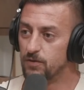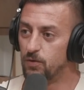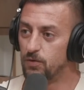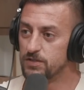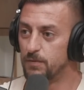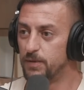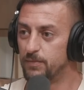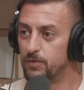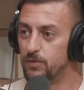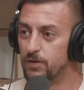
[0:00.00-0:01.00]
or so
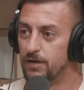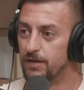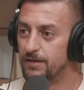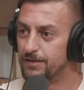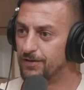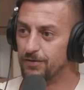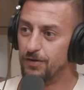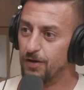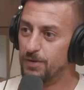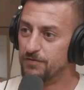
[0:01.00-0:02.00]
people, you
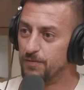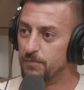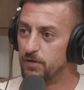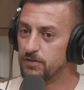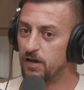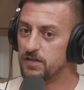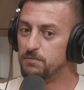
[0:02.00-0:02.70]
know me from the podcast.